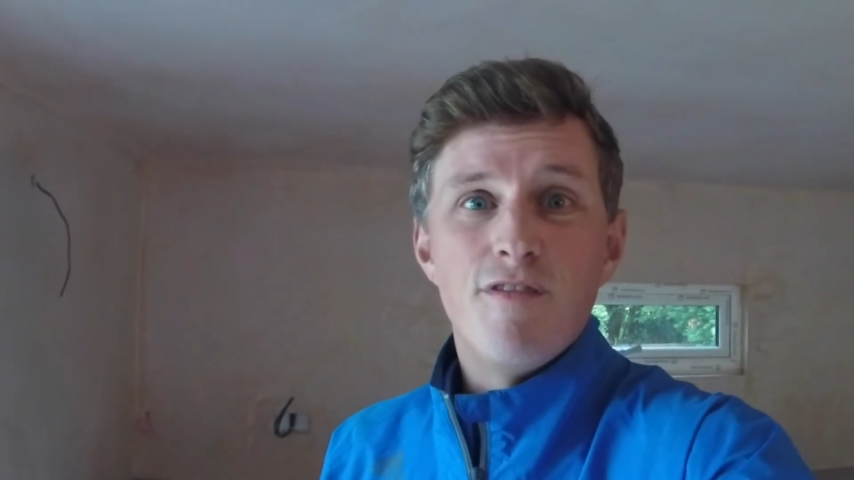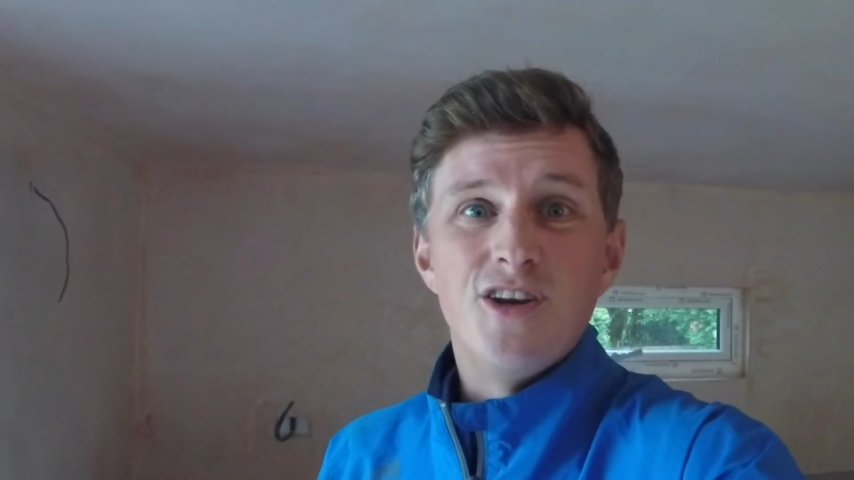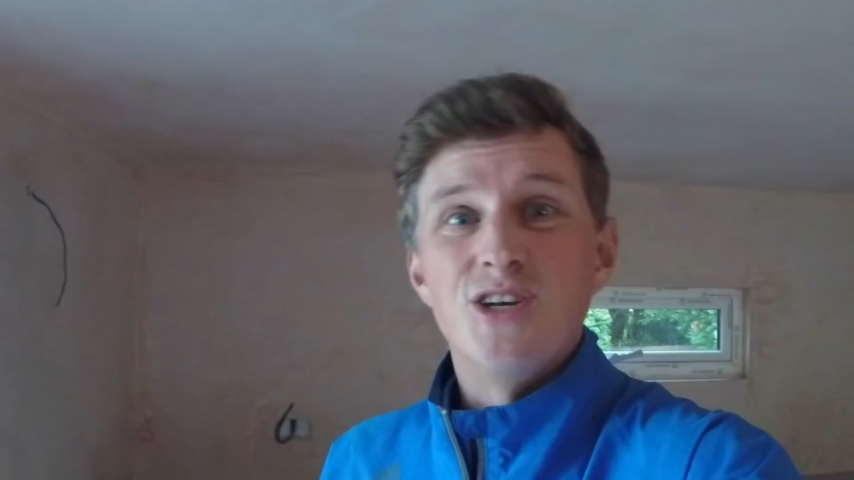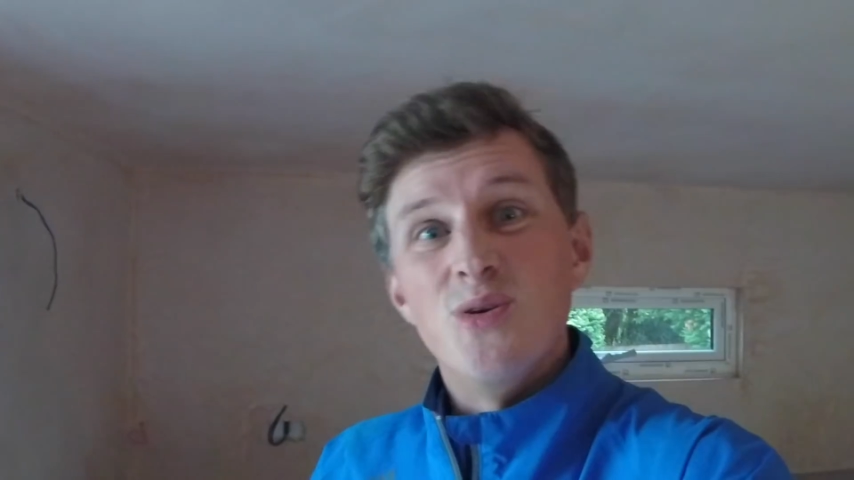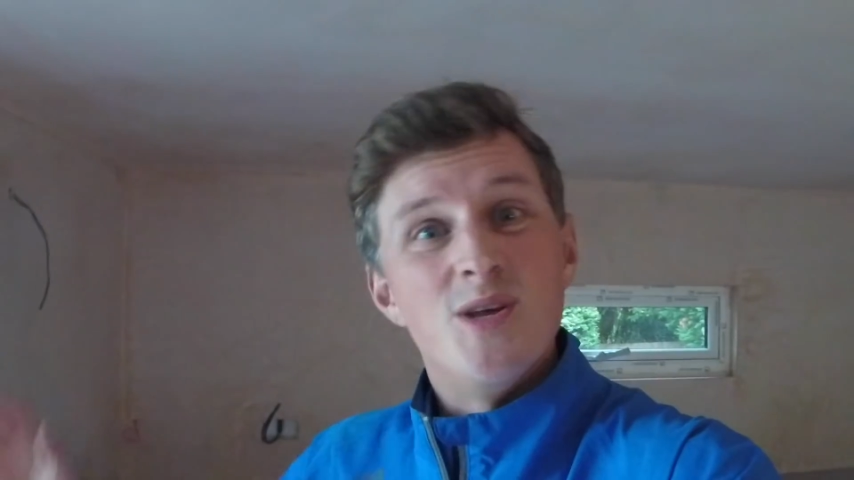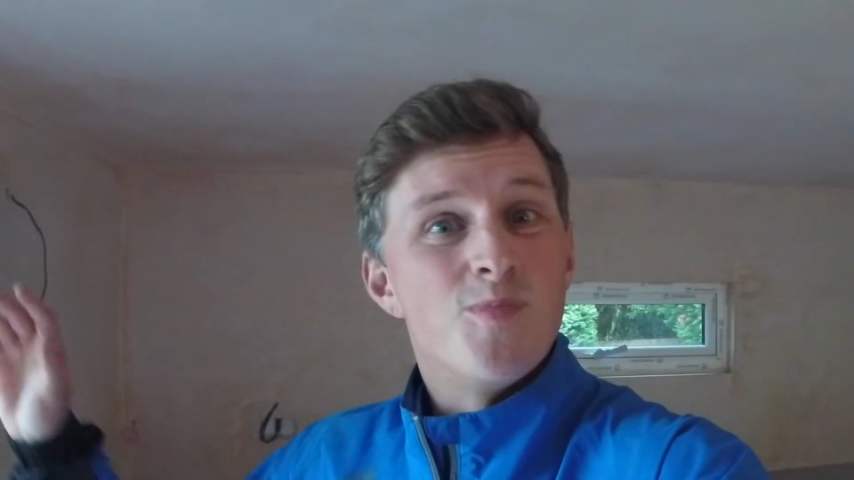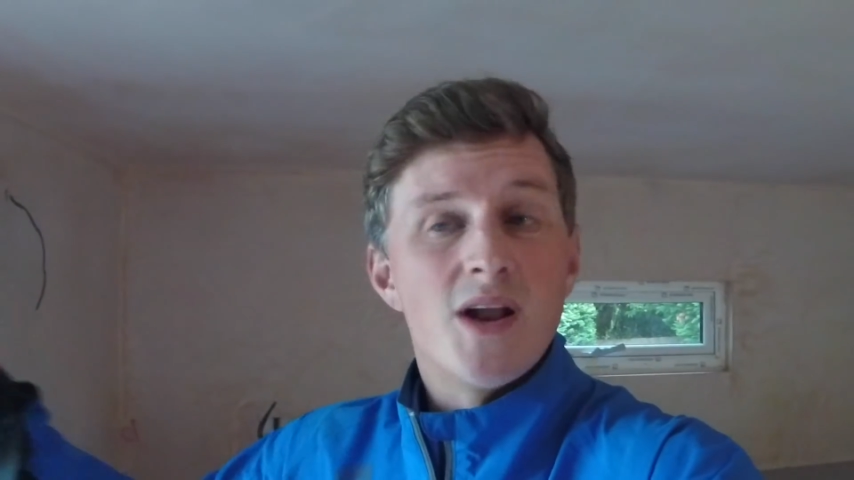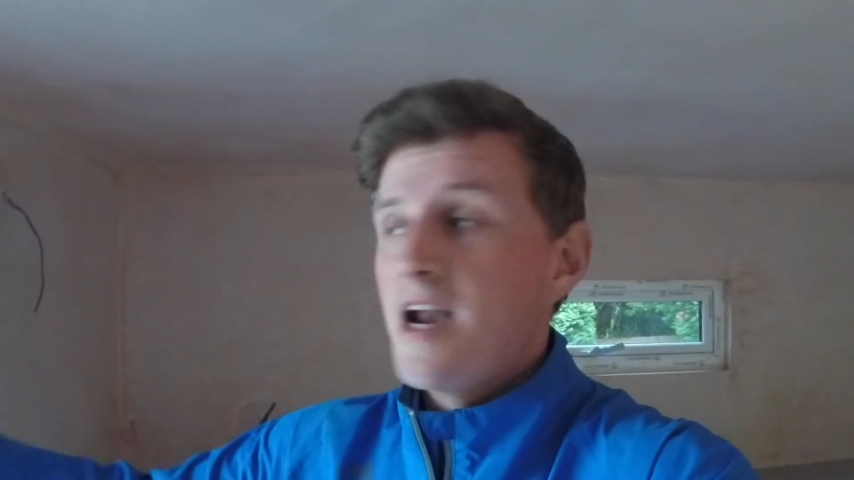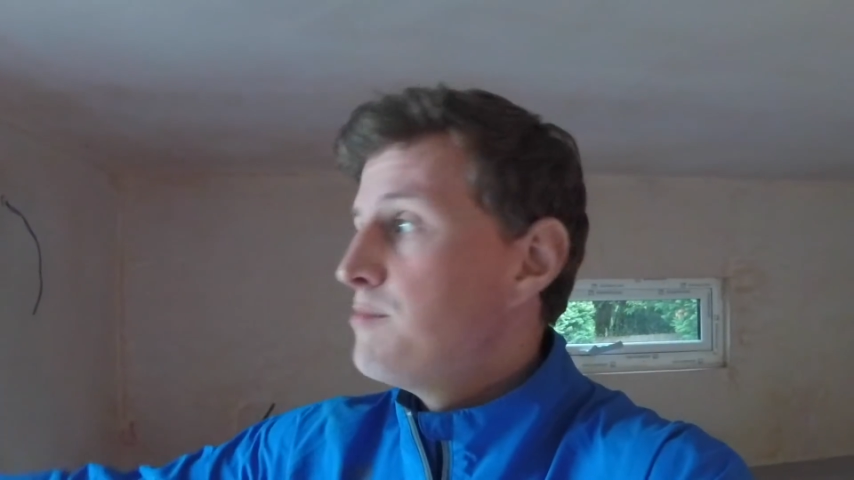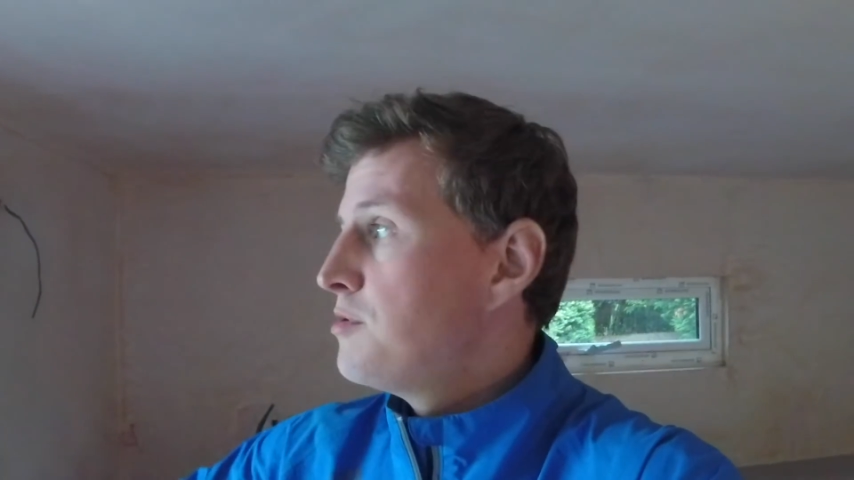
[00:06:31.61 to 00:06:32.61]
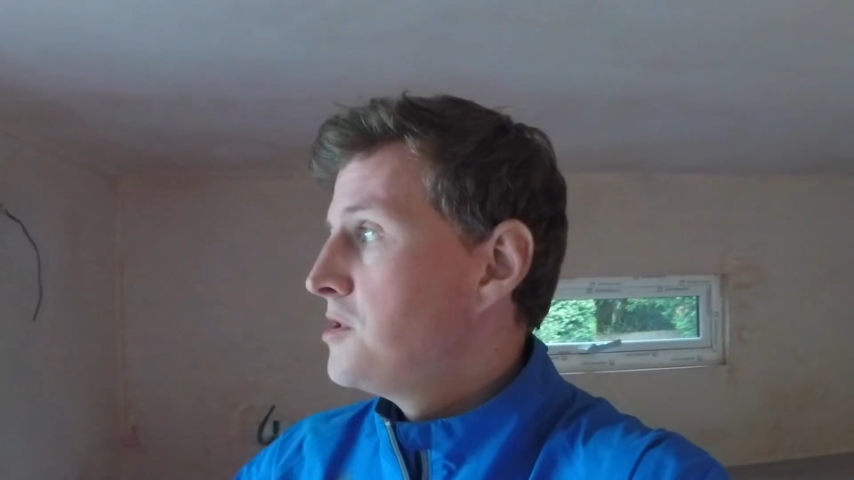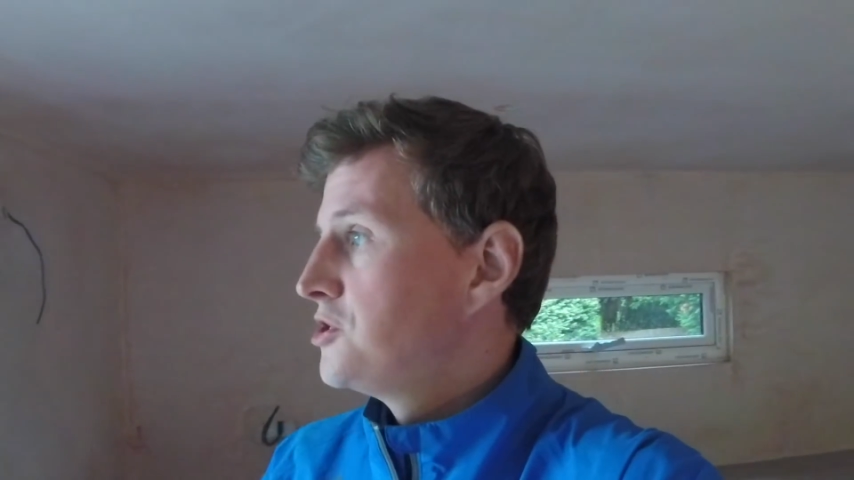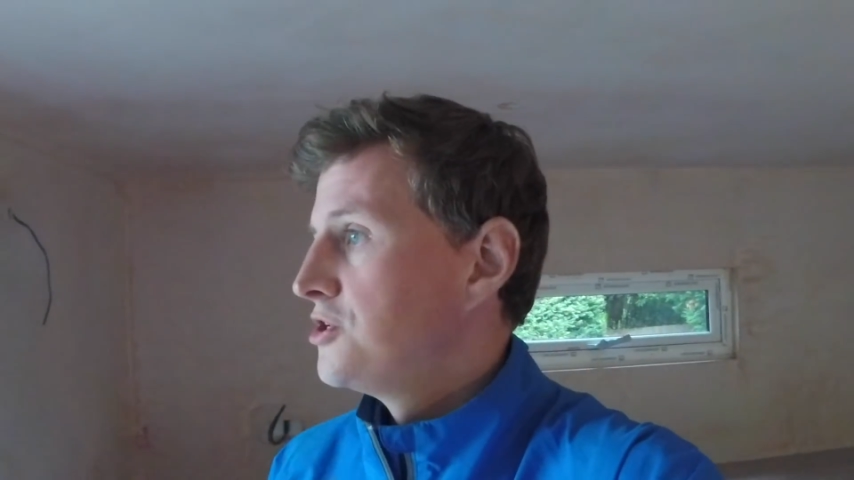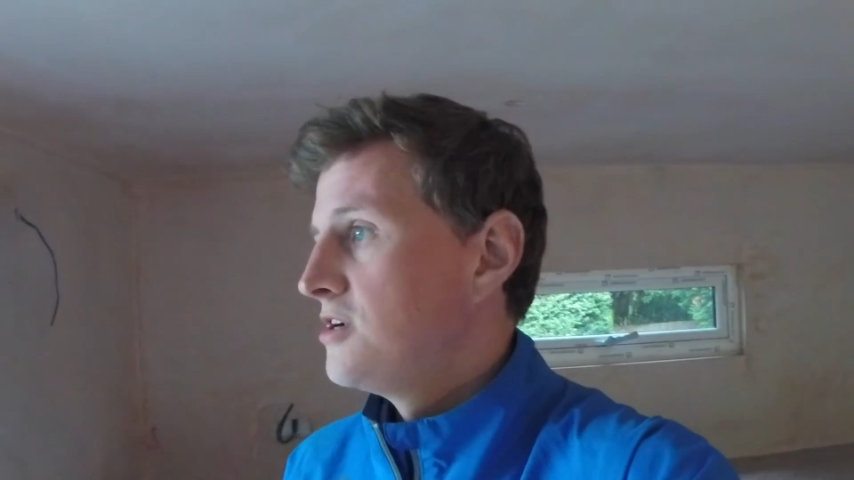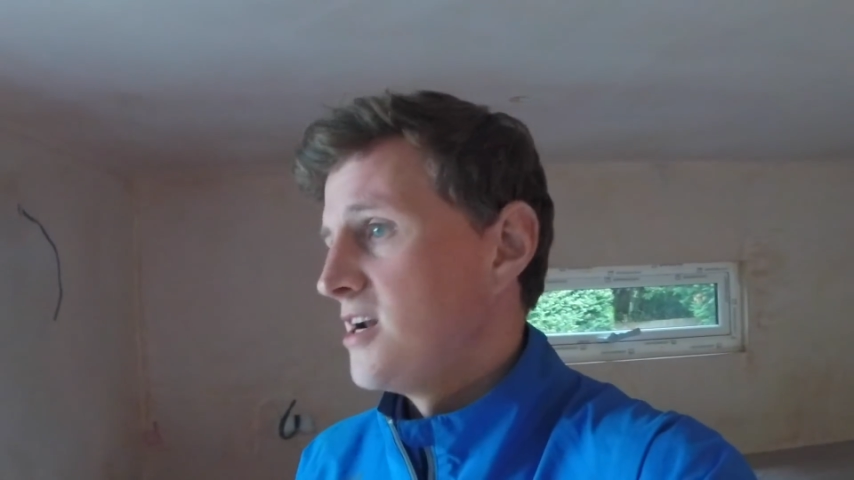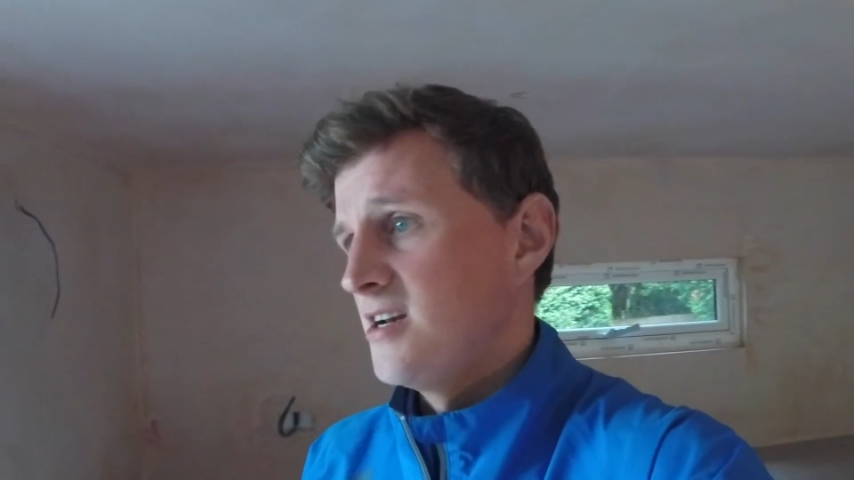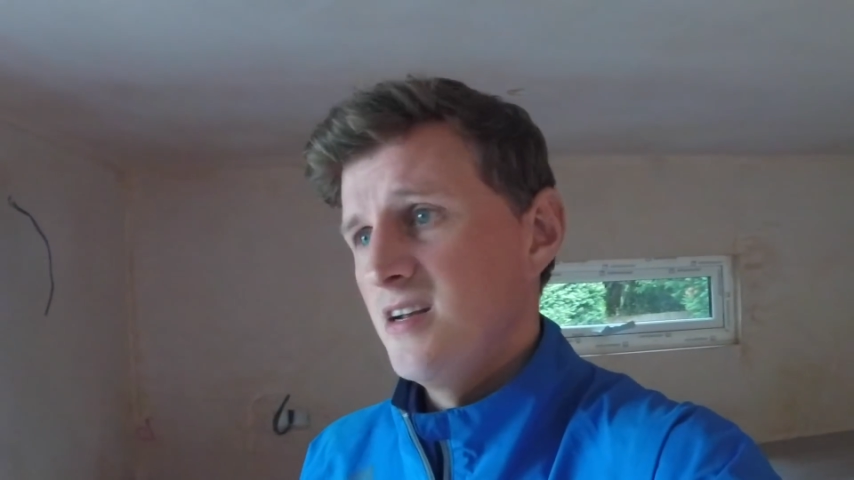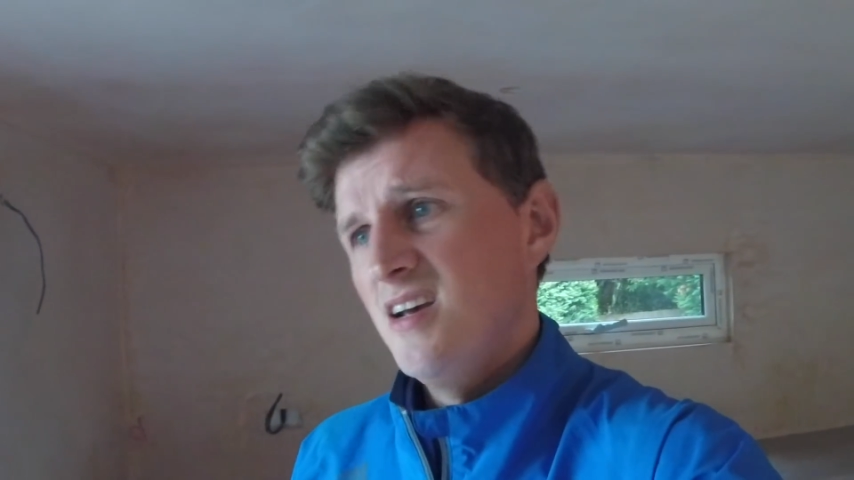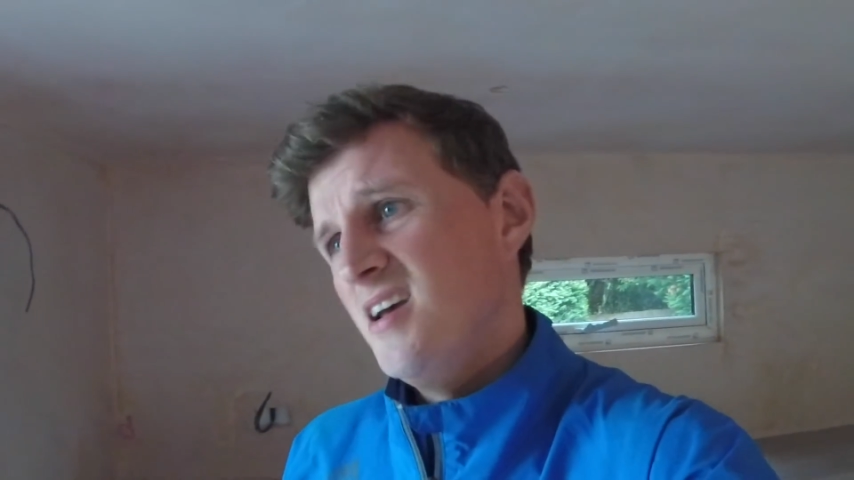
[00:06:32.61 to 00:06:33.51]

and you don't need planning permission, and